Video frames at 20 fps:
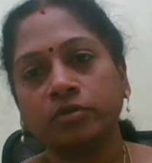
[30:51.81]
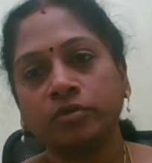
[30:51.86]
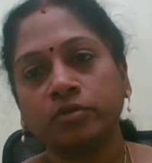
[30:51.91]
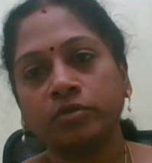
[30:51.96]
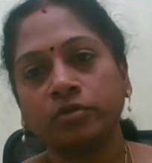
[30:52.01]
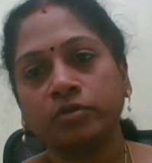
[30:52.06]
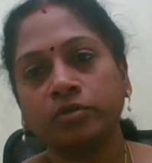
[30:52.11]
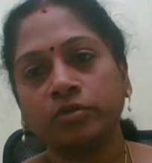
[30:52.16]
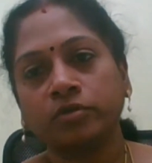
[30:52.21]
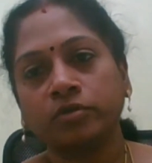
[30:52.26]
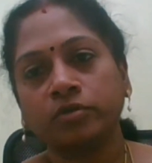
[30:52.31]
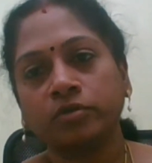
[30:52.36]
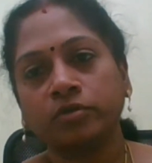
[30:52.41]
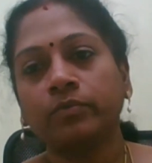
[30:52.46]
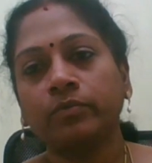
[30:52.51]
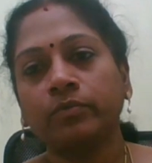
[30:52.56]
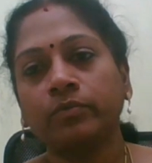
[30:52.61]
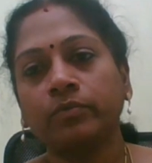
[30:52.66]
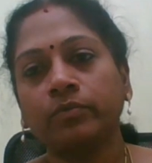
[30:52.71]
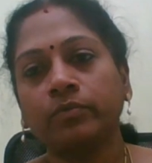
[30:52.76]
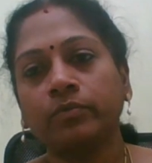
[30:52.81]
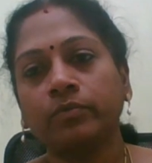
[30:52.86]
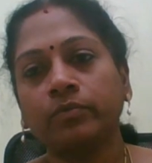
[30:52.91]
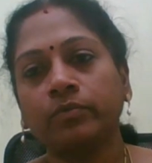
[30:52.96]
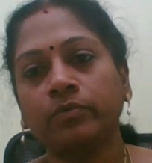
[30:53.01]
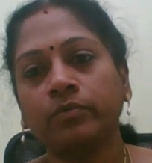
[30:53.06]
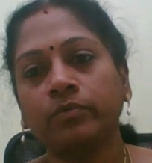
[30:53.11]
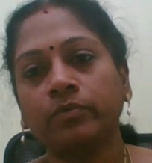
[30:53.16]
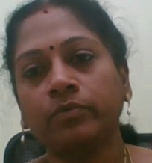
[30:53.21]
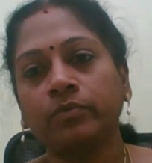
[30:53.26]
two persons should
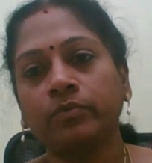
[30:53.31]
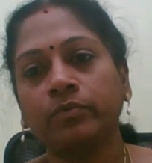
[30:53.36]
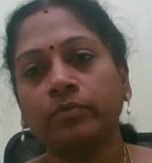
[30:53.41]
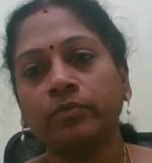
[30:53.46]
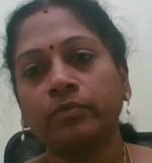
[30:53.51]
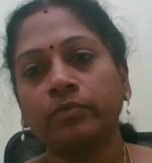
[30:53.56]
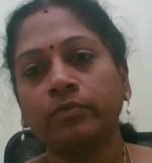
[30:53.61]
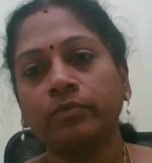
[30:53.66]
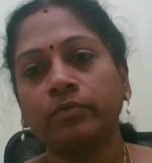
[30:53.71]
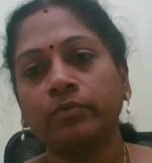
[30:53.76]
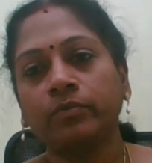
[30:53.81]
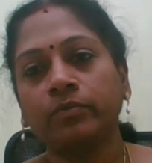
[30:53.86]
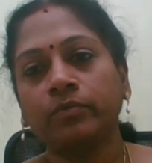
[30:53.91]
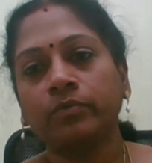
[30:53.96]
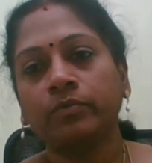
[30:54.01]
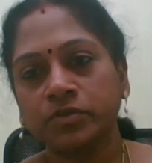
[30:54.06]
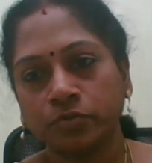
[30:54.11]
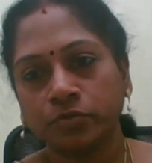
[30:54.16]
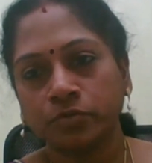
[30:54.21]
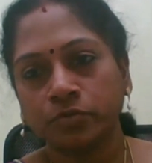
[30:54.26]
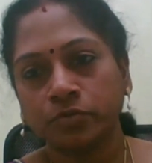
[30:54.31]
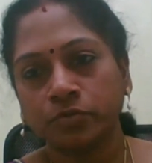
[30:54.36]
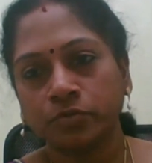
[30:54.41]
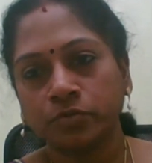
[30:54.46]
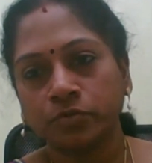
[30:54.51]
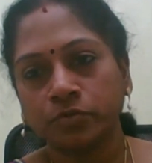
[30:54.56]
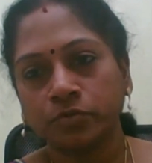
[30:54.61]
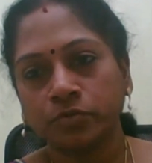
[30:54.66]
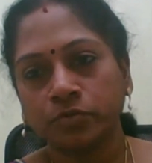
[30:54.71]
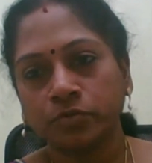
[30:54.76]
check before starting
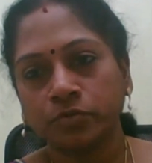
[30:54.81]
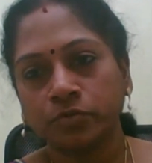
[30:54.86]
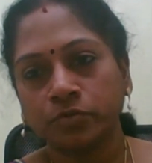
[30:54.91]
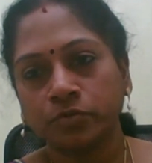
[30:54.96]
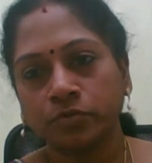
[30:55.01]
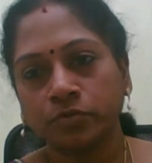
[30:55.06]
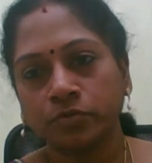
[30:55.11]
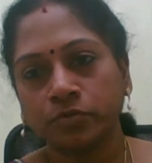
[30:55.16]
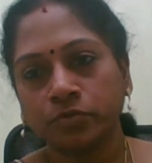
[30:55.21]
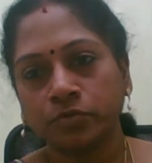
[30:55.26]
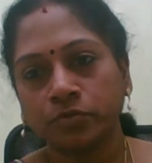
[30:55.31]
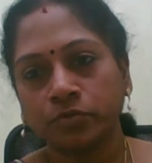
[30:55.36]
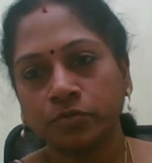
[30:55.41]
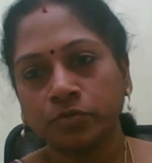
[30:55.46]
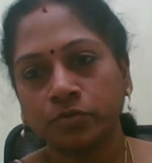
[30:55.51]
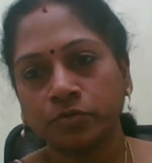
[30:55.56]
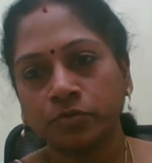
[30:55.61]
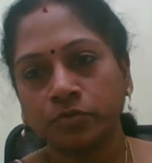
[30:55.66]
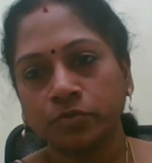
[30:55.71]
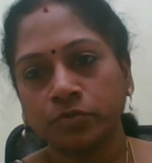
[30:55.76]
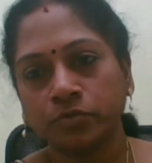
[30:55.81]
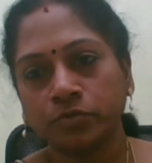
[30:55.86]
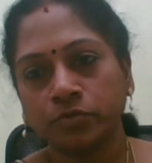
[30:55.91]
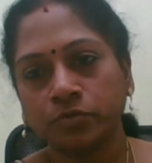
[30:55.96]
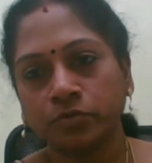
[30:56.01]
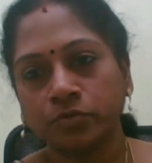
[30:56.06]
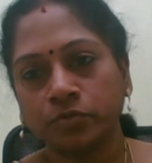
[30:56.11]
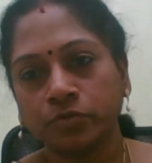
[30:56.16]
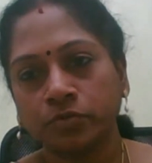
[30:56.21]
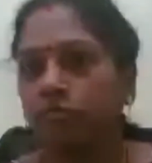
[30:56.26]
the transfusion. You check with the
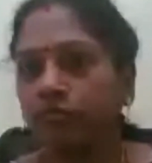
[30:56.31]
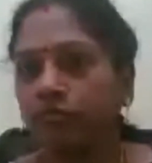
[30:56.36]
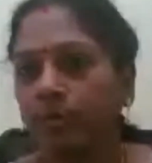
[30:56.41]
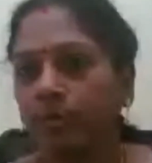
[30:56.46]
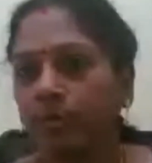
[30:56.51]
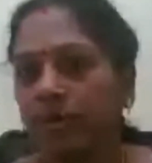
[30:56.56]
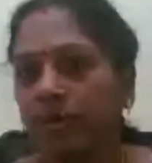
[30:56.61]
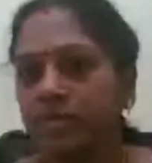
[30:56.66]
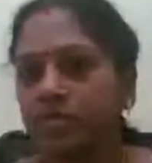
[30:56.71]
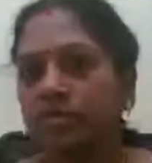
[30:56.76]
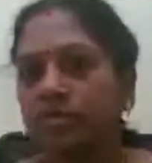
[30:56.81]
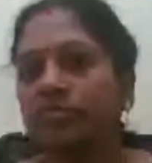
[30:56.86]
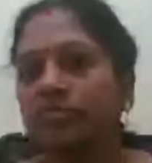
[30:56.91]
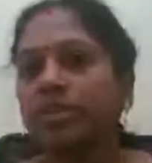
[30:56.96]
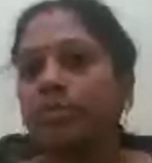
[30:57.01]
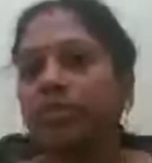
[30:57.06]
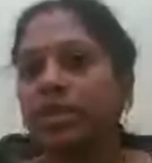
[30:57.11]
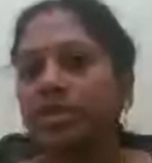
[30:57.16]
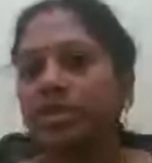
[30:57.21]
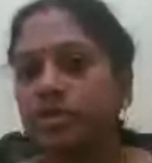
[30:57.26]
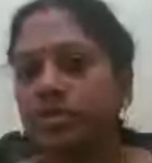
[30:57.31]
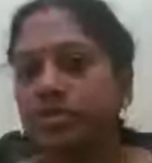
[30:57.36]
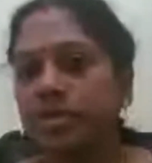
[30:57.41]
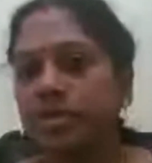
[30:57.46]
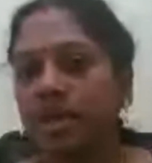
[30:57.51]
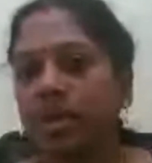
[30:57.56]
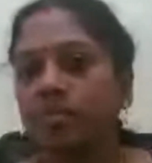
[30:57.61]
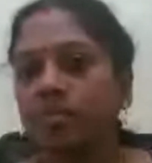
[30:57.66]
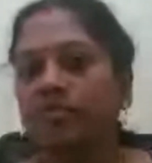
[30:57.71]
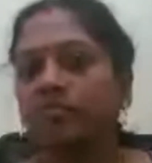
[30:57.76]
identity of the patient, with the
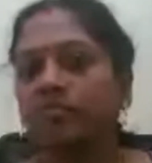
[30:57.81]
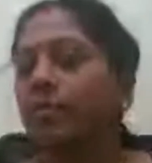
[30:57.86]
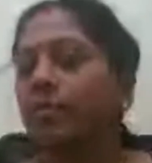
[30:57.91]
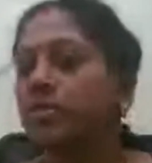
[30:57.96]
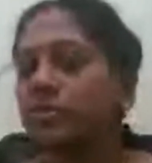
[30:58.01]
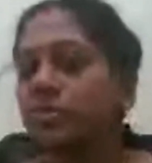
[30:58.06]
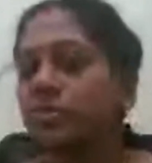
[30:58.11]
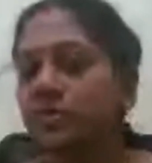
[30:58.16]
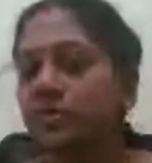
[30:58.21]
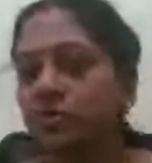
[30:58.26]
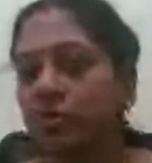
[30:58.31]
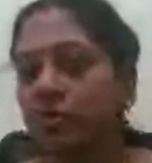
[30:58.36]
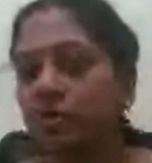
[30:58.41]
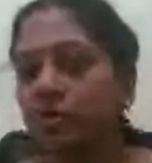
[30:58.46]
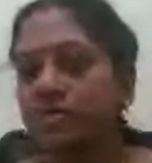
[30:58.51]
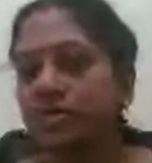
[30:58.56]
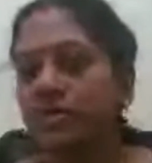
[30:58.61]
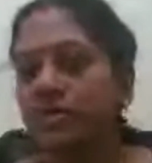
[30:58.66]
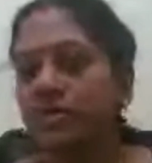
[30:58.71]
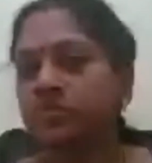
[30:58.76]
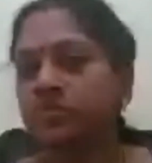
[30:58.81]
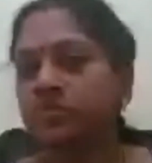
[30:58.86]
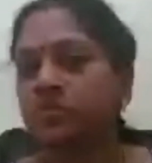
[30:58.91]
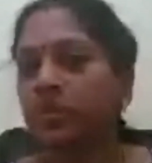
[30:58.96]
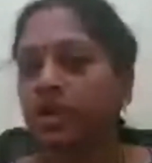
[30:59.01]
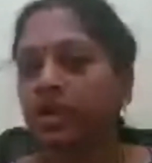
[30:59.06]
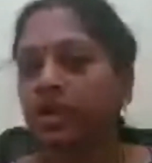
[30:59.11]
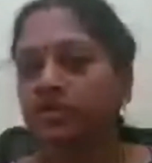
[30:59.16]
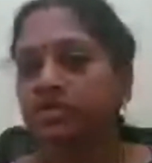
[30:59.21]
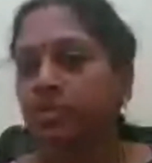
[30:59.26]
patient's name. If the patient is conscious, you can
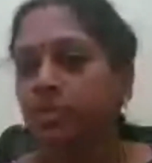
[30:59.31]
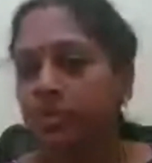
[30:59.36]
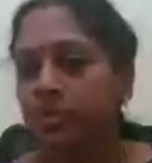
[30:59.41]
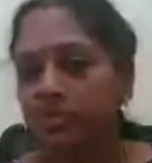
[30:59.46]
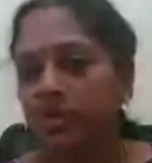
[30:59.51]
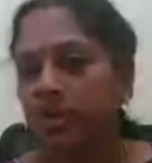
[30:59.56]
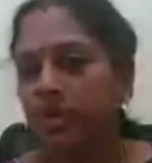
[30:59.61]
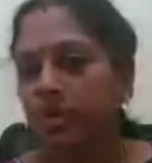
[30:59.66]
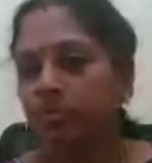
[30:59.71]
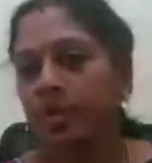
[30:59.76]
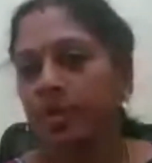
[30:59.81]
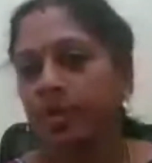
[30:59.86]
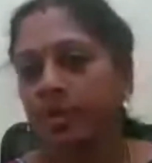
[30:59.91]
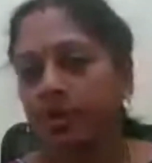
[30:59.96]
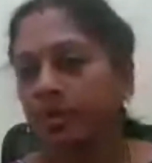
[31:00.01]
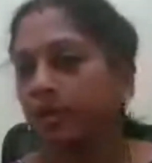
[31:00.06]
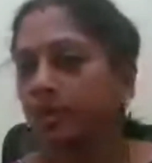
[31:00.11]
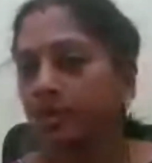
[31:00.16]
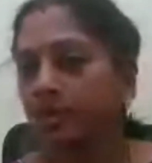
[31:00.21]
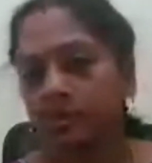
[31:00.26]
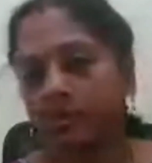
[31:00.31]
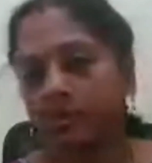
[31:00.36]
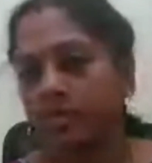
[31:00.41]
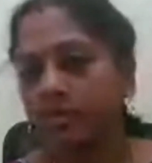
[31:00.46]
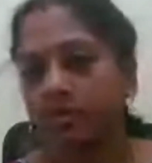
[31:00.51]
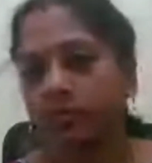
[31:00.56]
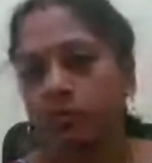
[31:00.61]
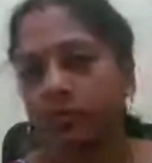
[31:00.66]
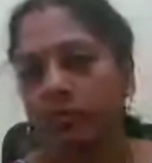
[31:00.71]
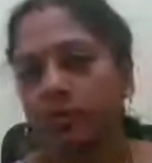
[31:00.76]
ask the patient name by
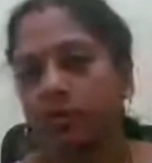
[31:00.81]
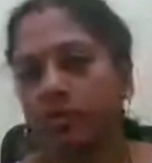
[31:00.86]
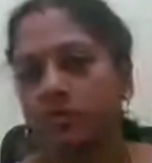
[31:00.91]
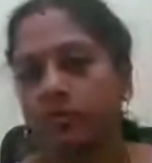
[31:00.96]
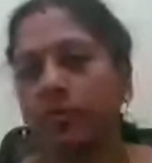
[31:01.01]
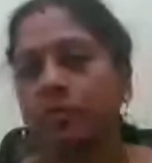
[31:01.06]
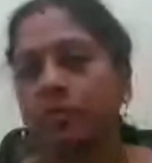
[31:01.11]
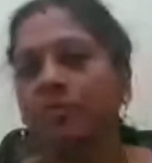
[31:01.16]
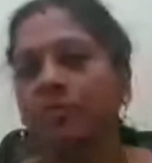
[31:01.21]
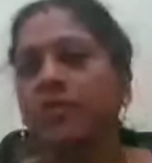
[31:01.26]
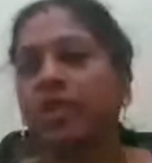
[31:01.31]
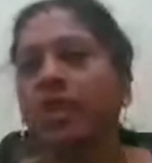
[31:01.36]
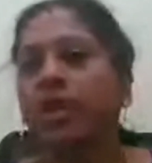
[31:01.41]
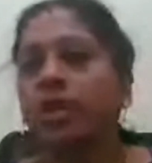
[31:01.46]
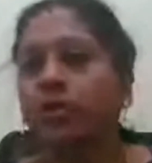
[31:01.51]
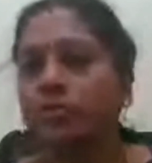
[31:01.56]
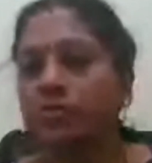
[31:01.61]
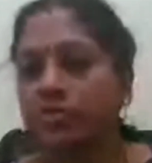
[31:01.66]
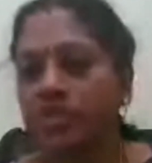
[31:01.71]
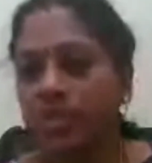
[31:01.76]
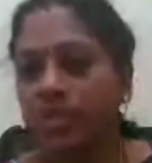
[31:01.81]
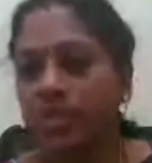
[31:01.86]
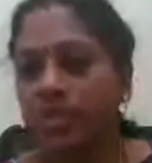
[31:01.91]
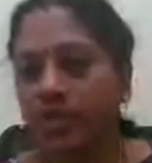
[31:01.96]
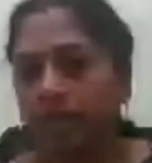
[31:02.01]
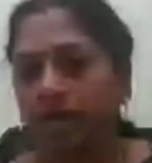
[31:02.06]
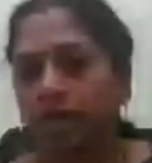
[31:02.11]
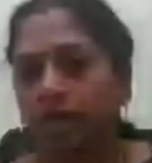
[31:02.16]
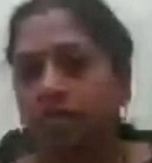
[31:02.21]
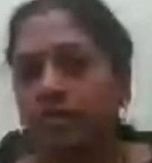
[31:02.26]
herself also. You
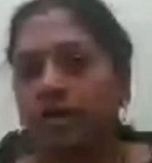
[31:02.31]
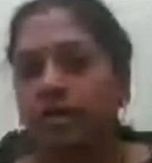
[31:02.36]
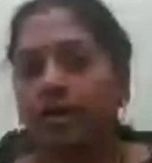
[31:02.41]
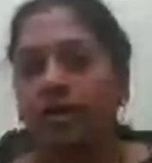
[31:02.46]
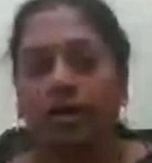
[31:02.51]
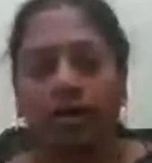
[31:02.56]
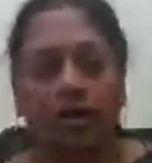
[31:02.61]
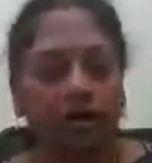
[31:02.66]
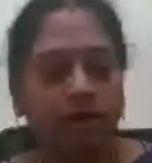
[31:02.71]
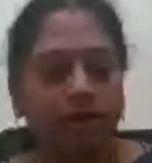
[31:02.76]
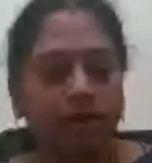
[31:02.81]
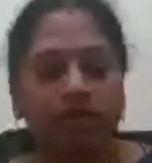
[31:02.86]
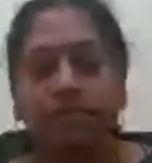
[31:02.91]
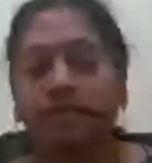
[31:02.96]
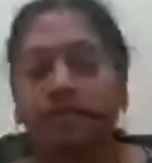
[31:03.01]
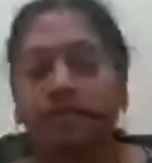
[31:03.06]
check it, and whether